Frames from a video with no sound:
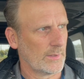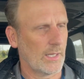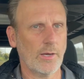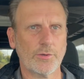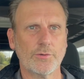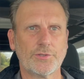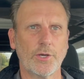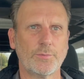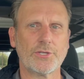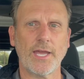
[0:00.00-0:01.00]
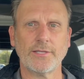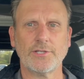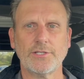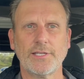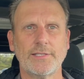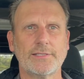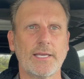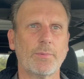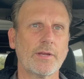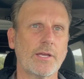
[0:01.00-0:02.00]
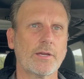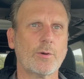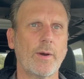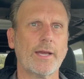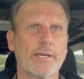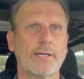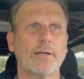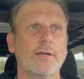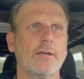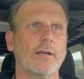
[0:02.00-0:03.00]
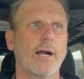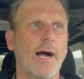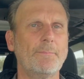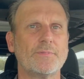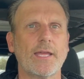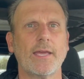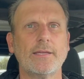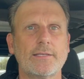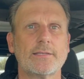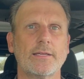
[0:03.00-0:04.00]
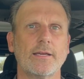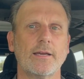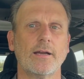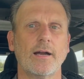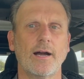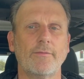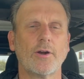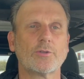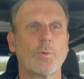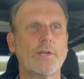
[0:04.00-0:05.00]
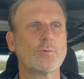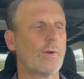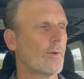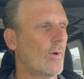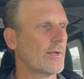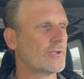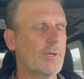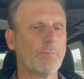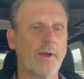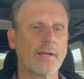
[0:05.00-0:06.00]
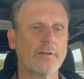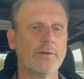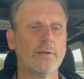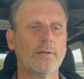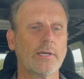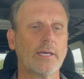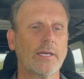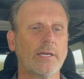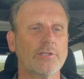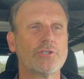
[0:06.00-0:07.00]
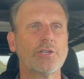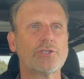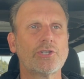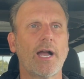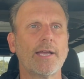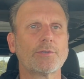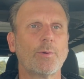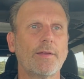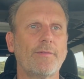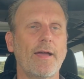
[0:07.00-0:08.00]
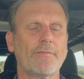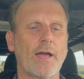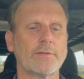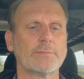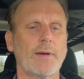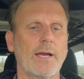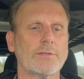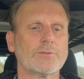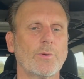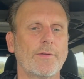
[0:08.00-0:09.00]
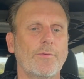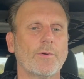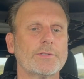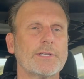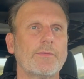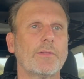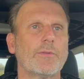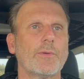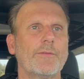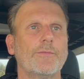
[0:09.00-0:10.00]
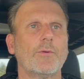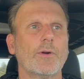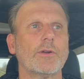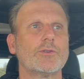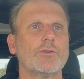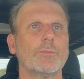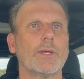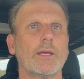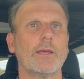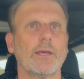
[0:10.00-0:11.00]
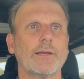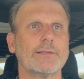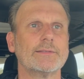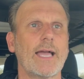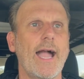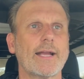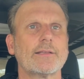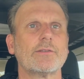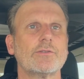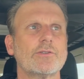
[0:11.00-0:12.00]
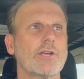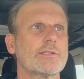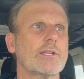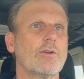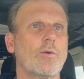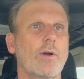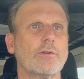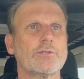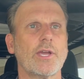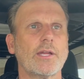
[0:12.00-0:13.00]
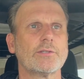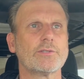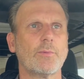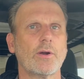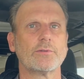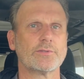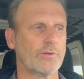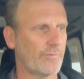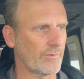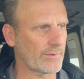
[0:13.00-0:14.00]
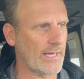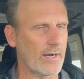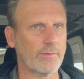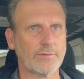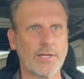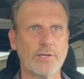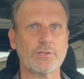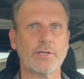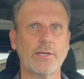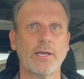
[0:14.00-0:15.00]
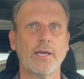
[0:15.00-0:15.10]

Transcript: Hello YouTube, Shane GTC bringing a quick update of our 2021 Jeep Wrangler. Just shy of 25,000 miles, 24,734 to be exact. Just did an oil change. Tomorrow's due for a tire rotation.